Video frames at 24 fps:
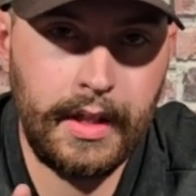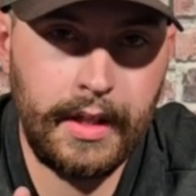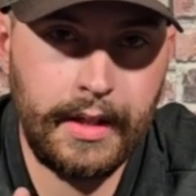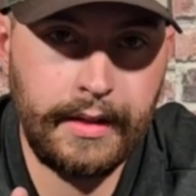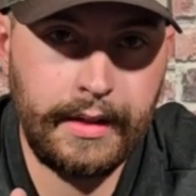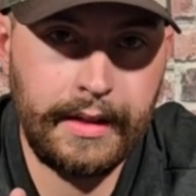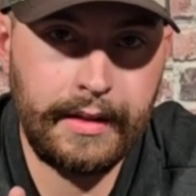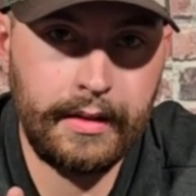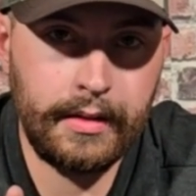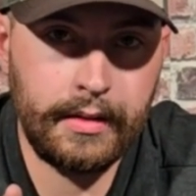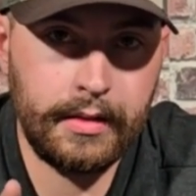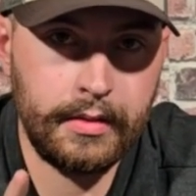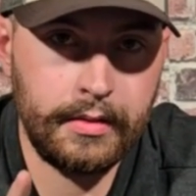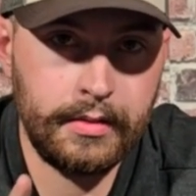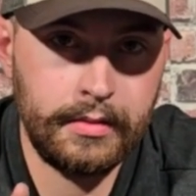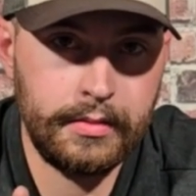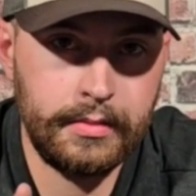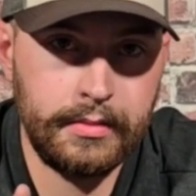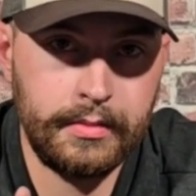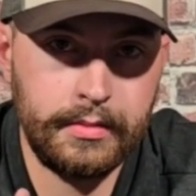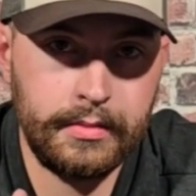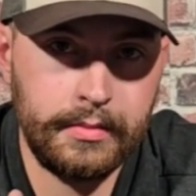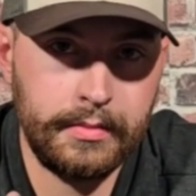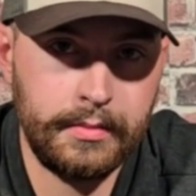I didn't,
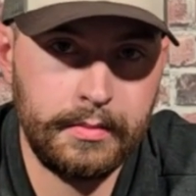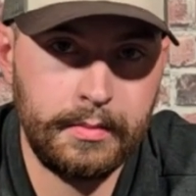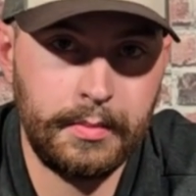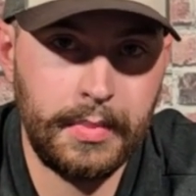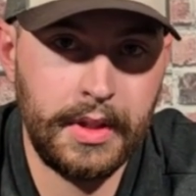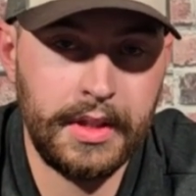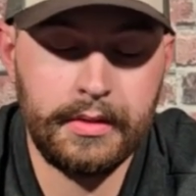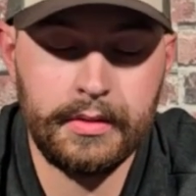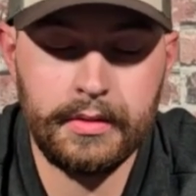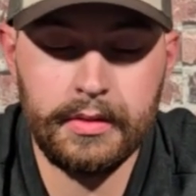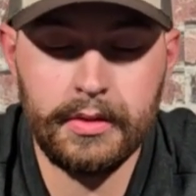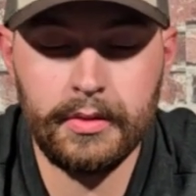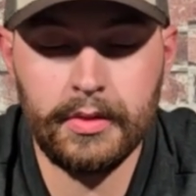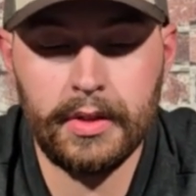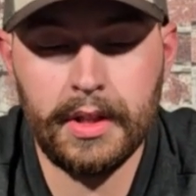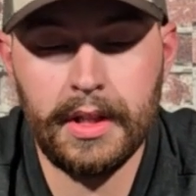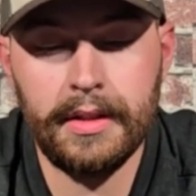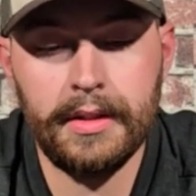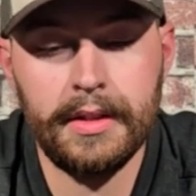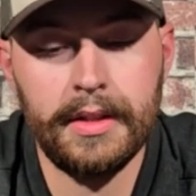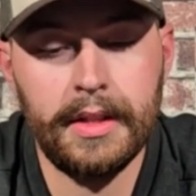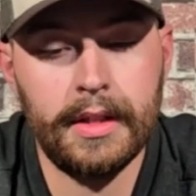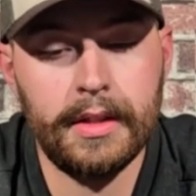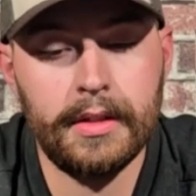but you
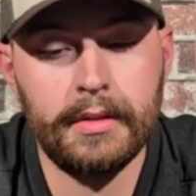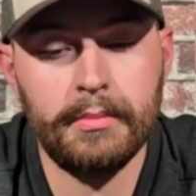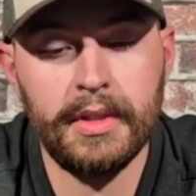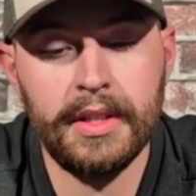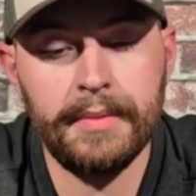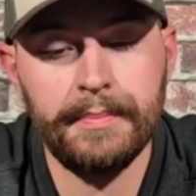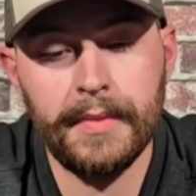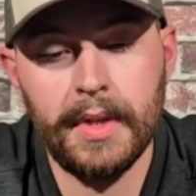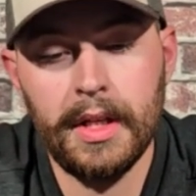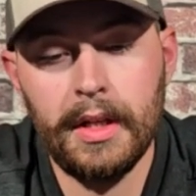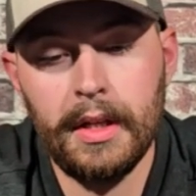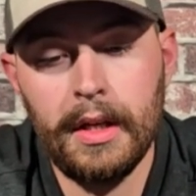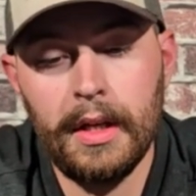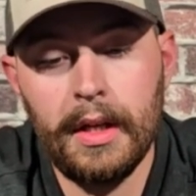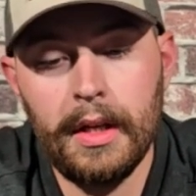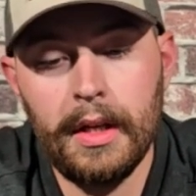tried to catch me.